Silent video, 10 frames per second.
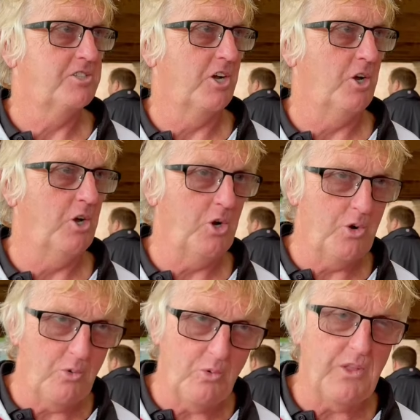
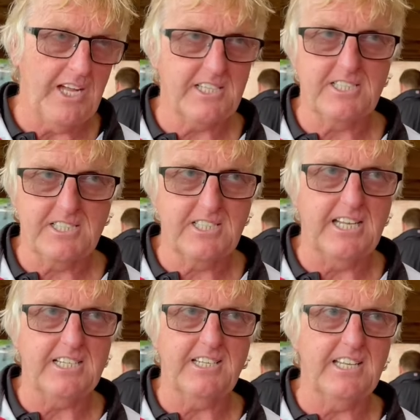so that's
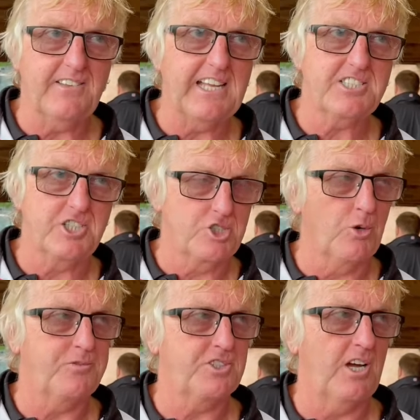that, that's the
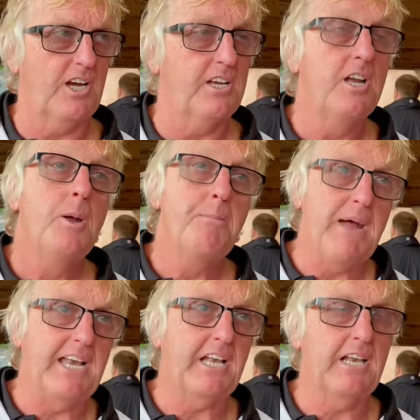tough side.
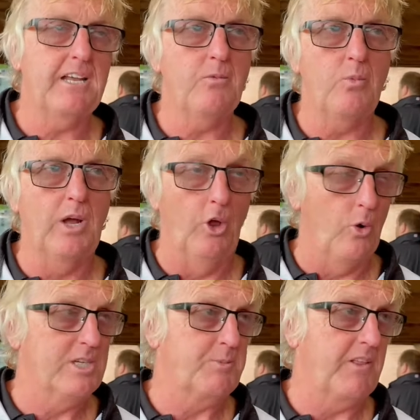Mentally, we'll
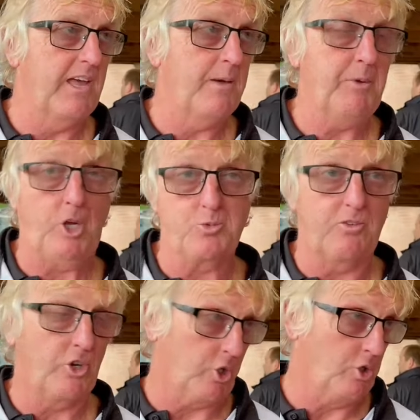always be there because we've
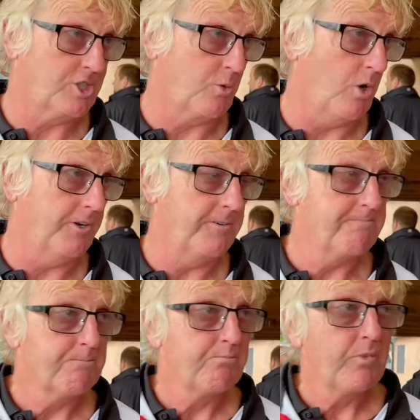got a good squad
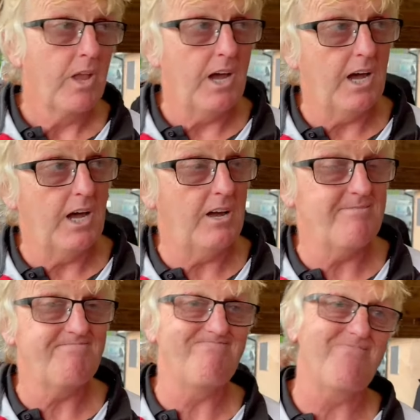
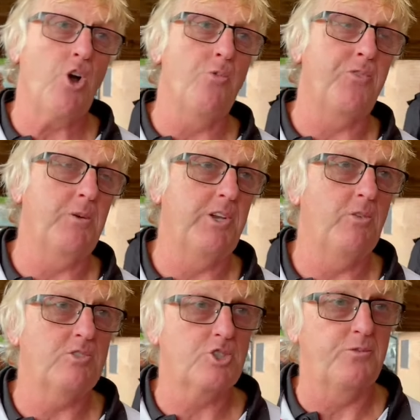um, hopefully, we
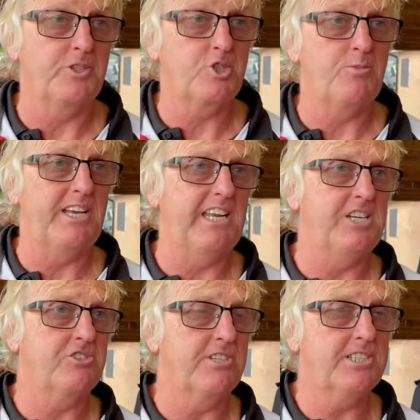don't suffer too many
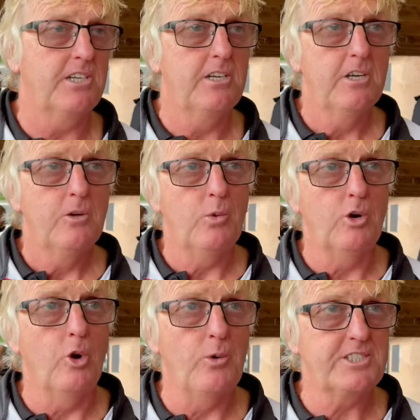injuries.
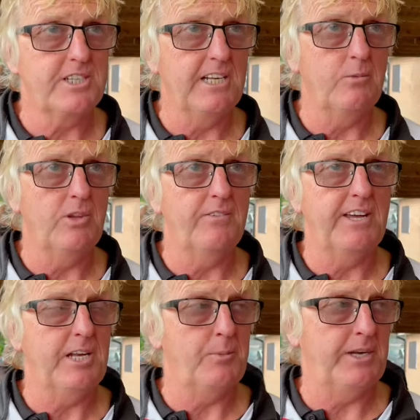We're always dealing with
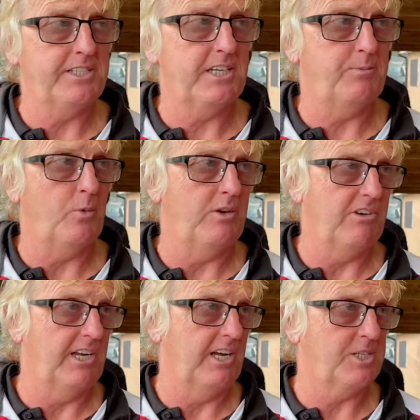availability, but we
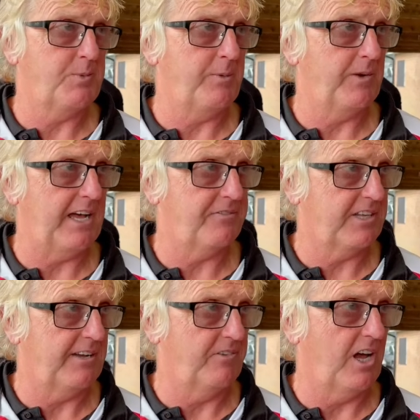realise people have to
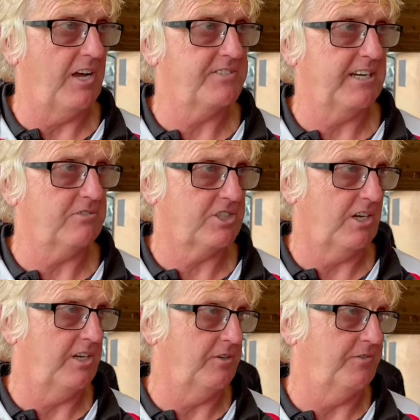have lives
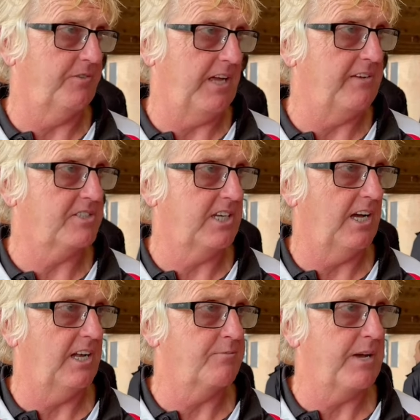outside of FC
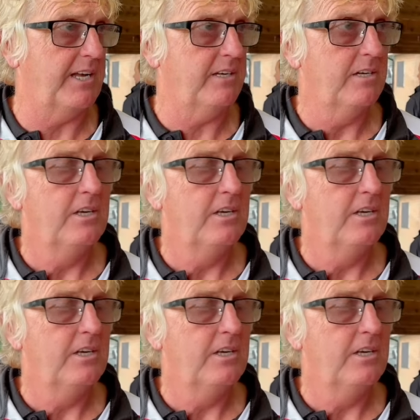Isle of Man,